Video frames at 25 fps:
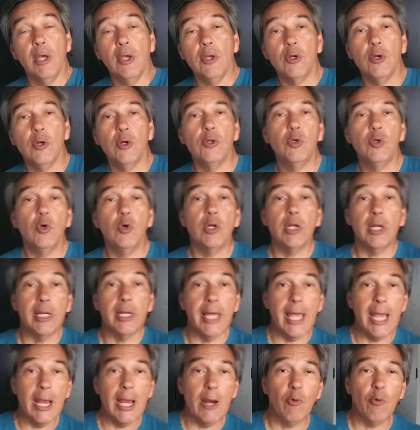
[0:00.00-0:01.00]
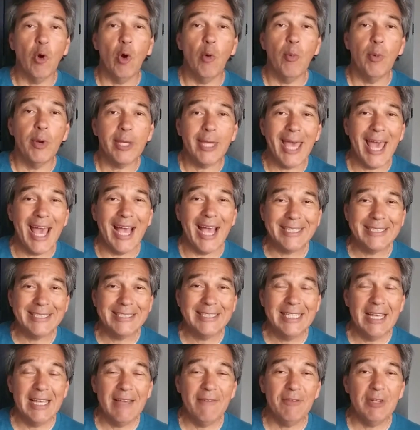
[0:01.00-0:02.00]
You're doing an aerobic
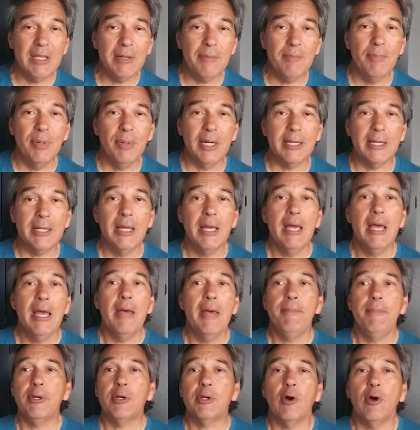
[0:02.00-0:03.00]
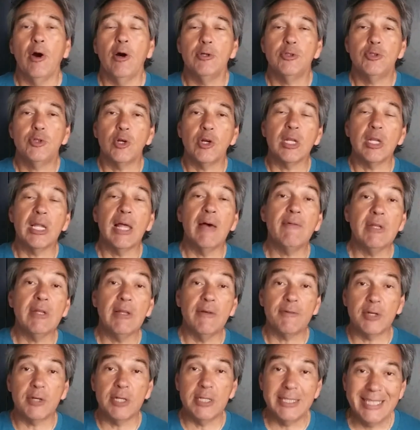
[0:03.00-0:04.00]
activity, but because your level
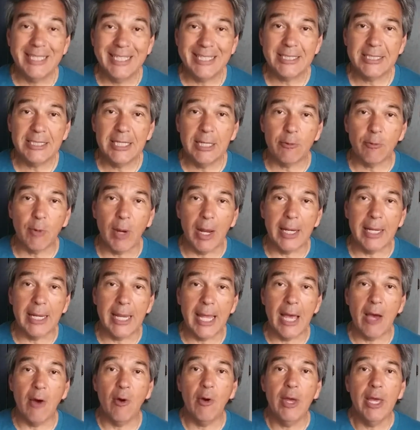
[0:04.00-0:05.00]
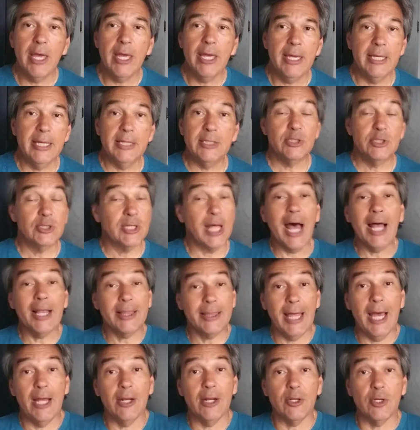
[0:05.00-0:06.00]
of conditioning right now is not
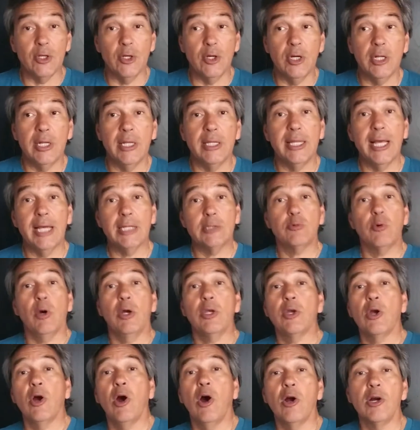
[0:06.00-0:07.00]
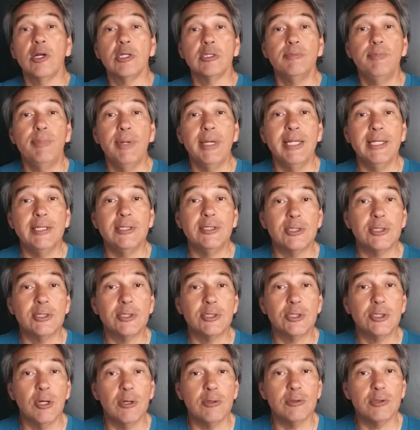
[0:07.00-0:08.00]
that good, and that's why your heart is beating
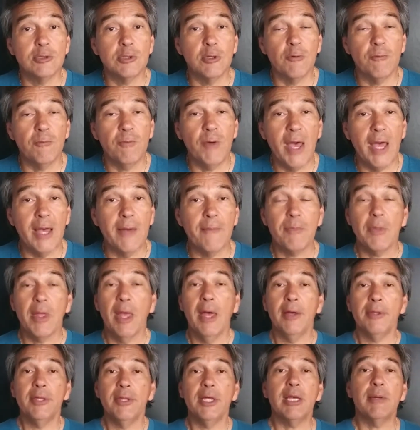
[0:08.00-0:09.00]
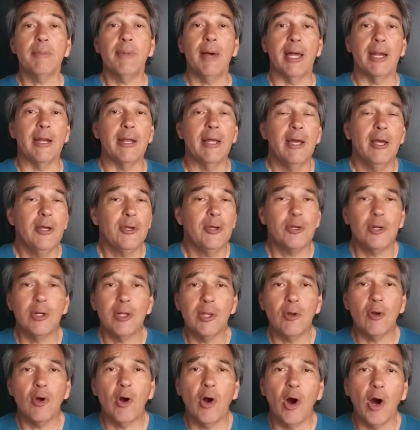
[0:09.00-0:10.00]
just so fast. Think about it. Your
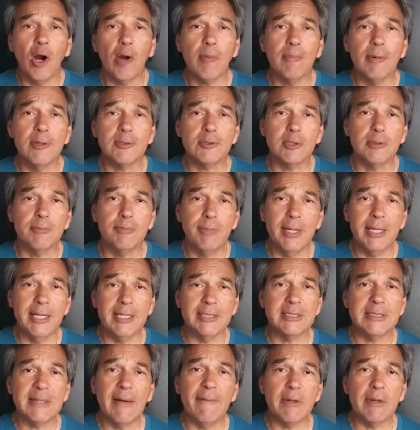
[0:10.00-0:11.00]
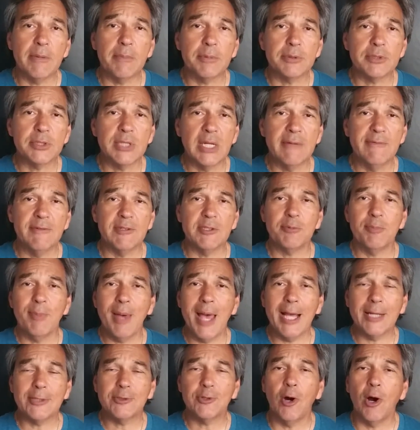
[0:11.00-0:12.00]
little heart muscle is beating 70% of its
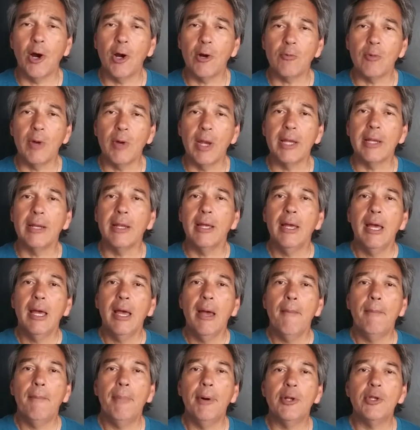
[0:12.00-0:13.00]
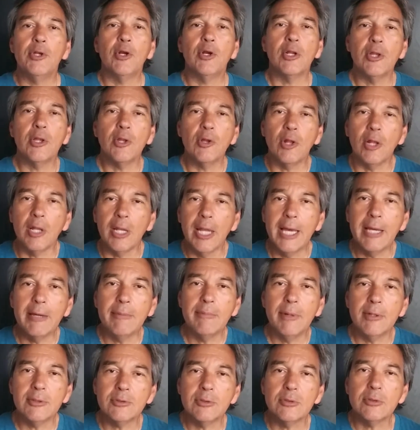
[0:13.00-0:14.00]
max heart rate, but your little leg
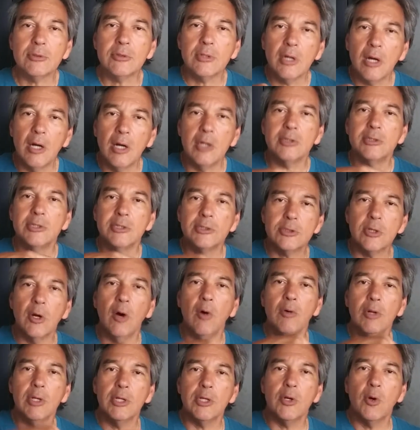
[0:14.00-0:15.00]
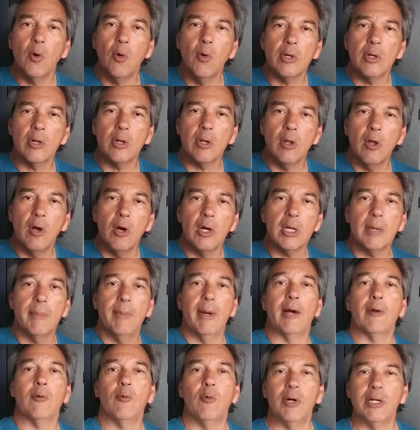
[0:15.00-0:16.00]
muscles are just only going along
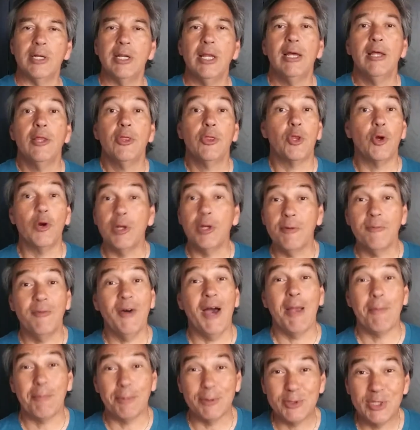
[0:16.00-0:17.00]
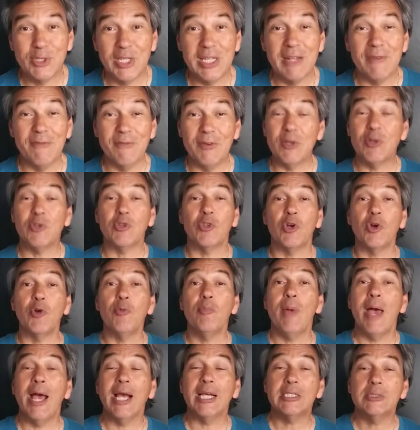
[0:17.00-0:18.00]
about what? 35% of their
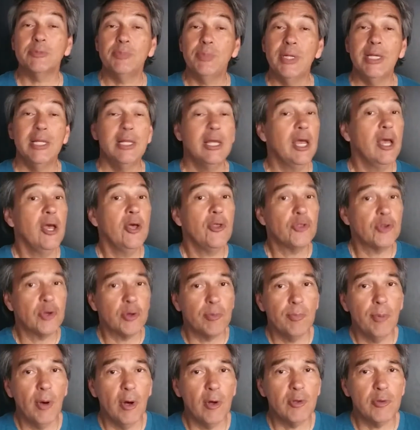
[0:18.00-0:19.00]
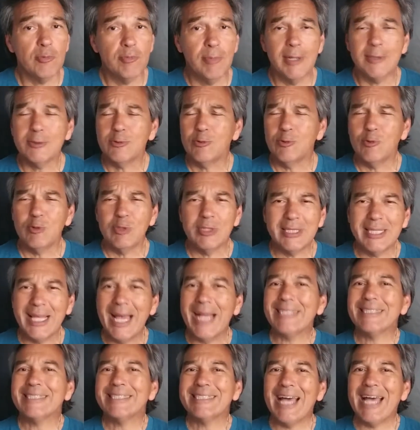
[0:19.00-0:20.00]
max speed. They're both muscles.
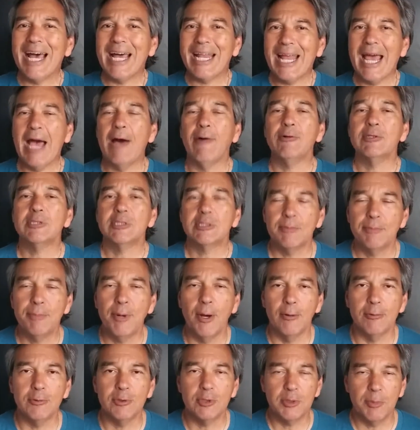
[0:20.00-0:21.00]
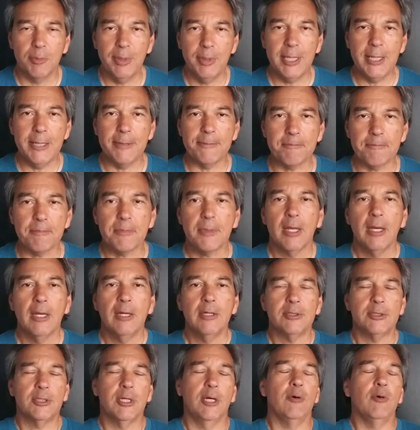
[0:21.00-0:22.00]
That's not how it's supposed to be.
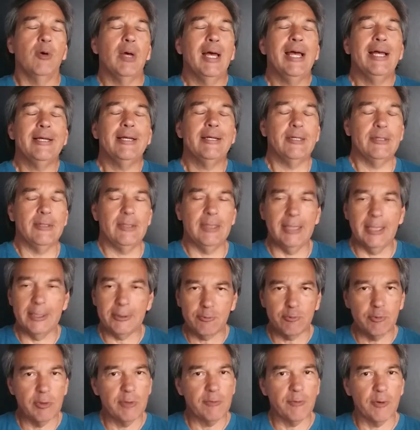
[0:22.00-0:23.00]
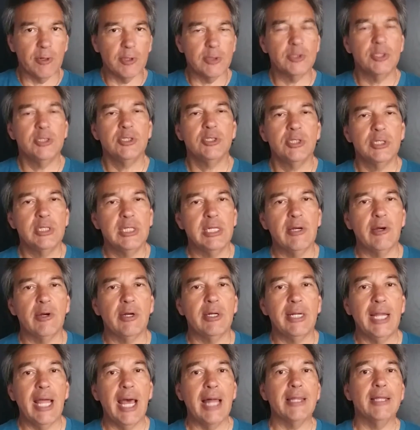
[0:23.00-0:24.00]
So let's reverse engineer
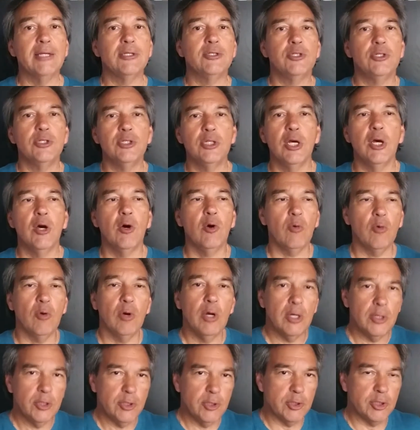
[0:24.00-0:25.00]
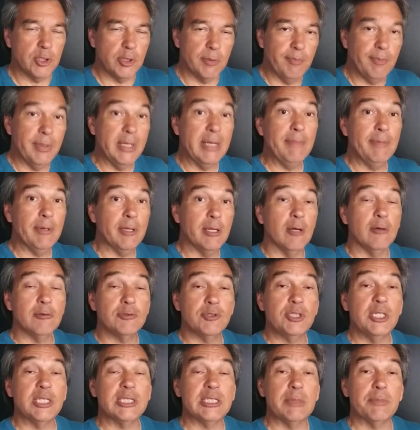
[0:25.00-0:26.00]
it. Now that you know you should be below
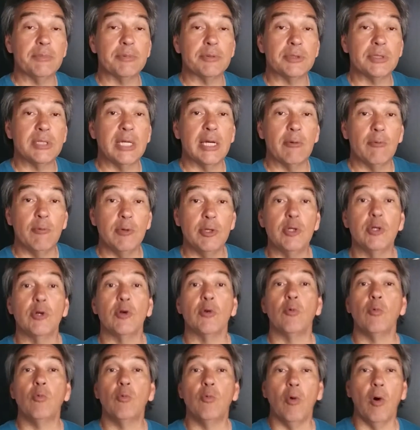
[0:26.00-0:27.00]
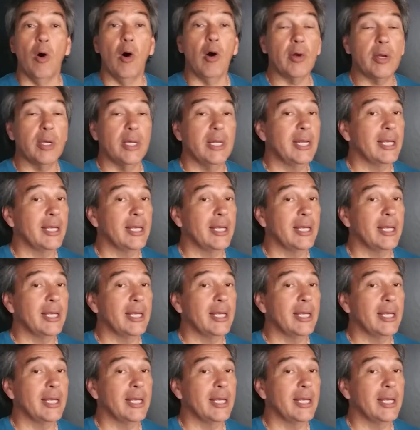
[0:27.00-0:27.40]
60% when you're walking.